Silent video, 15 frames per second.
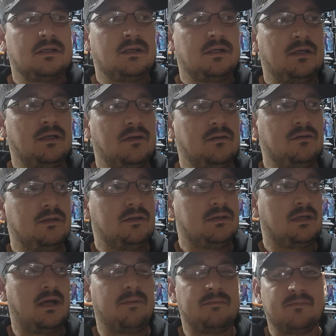And
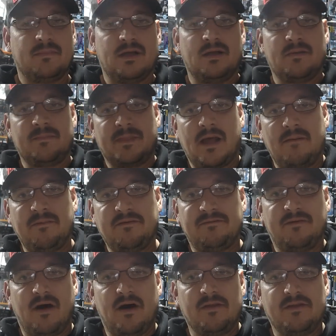I'm a
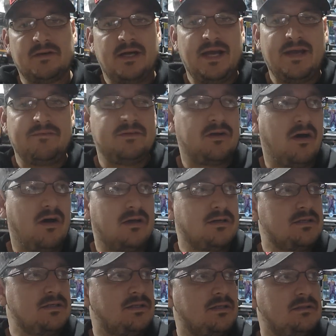father. I have
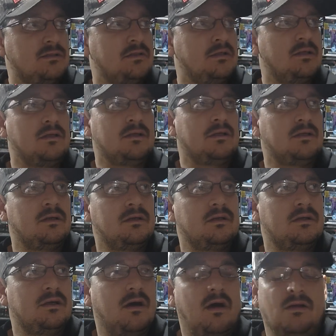daughters, and
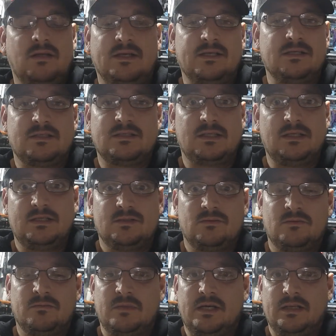all I can see is
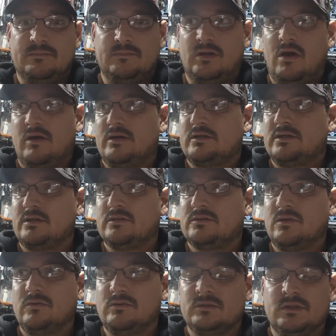when my daughter turns
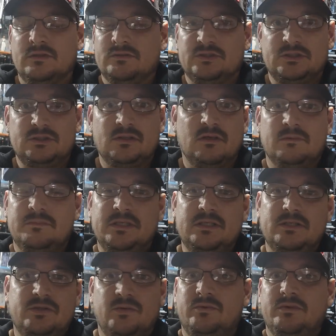old enough, she's going to be
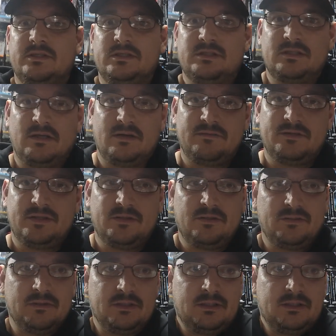doing this stuff too.